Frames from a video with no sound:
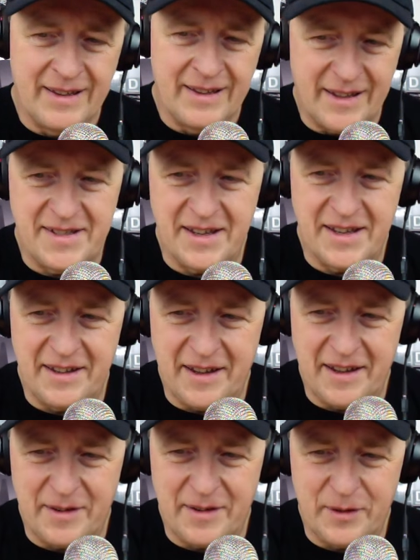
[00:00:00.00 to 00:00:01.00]
say, I
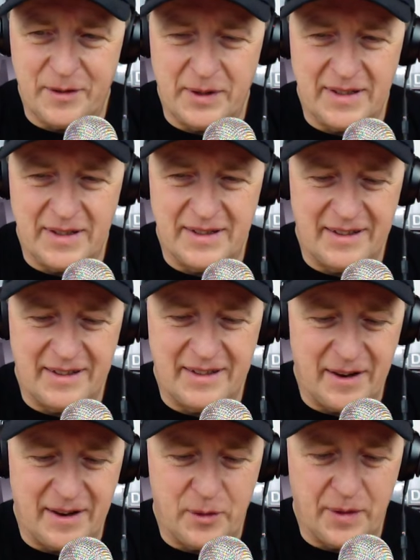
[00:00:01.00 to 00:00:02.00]
don't know, I
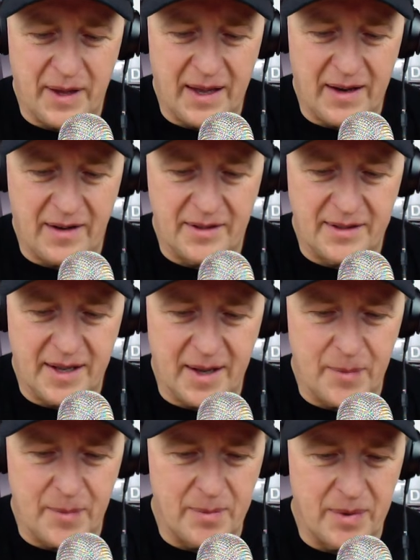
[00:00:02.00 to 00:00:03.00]
know they had a hard time
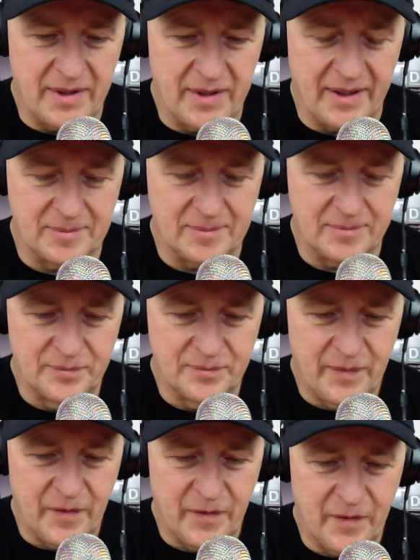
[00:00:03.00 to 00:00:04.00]
maybe
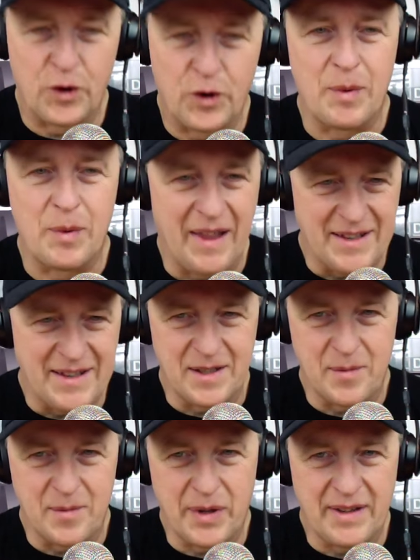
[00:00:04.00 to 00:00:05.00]
verbalizing
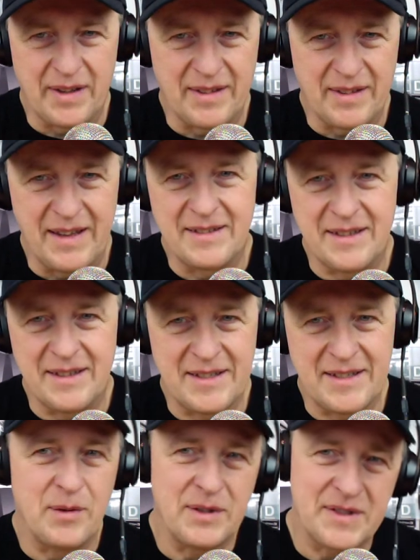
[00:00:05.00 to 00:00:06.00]
it, but they say,
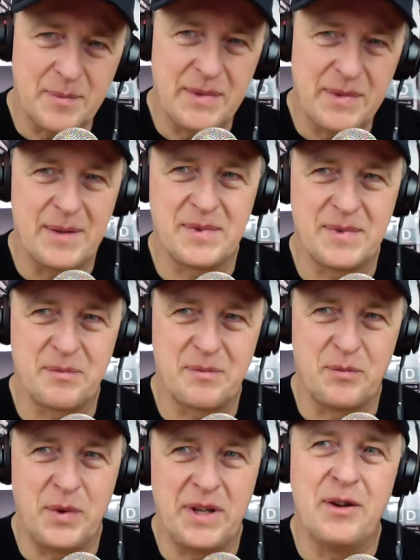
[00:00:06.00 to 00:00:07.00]
well, sometimes
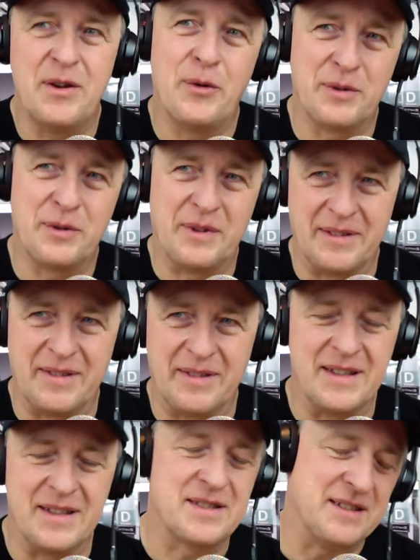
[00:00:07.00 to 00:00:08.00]
we know that
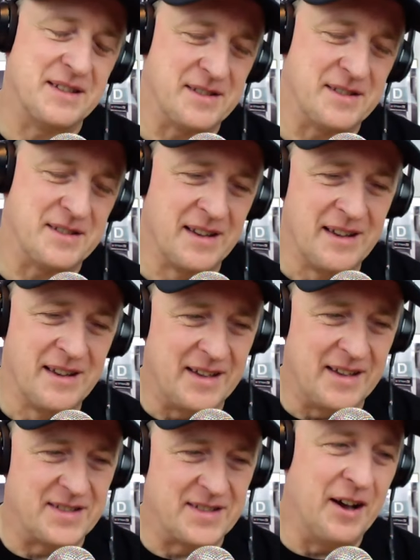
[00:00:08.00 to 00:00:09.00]
this is
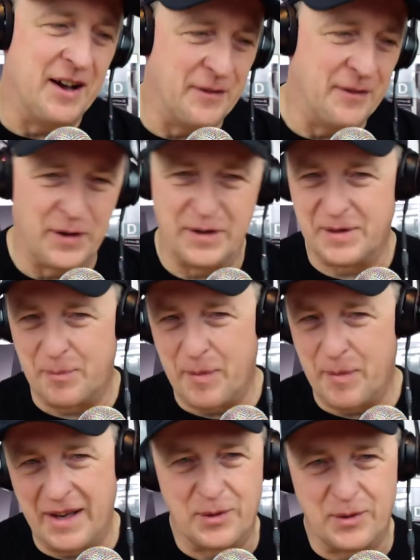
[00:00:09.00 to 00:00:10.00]
tough. It's a
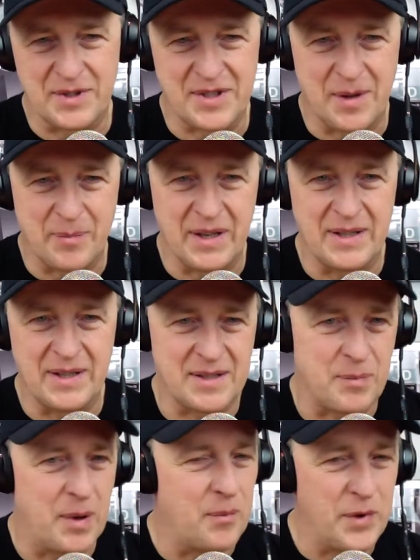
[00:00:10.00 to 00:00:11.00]
menu or something. He says,
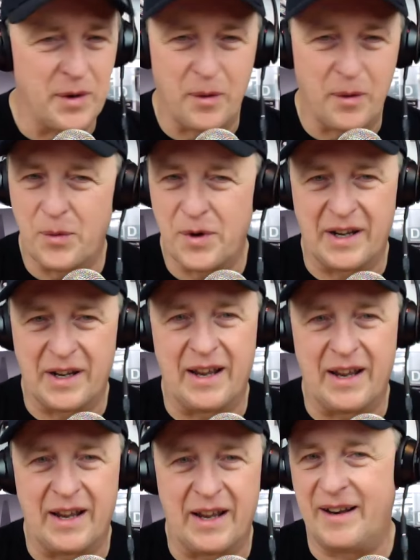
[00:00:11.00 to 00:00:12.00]
but we are working on
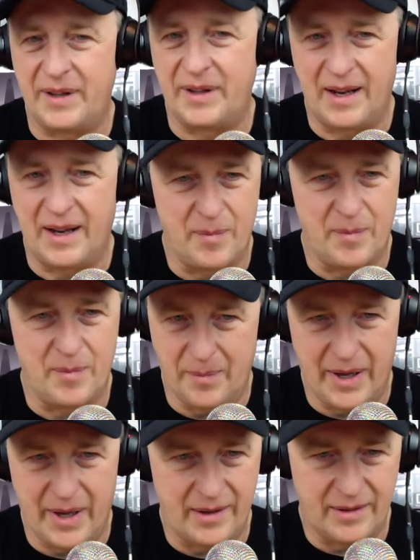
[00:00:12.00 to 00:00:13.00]
it every day to make it
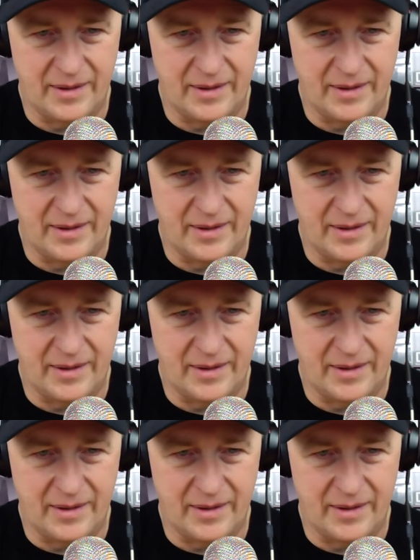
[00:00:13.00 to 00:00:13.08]
better.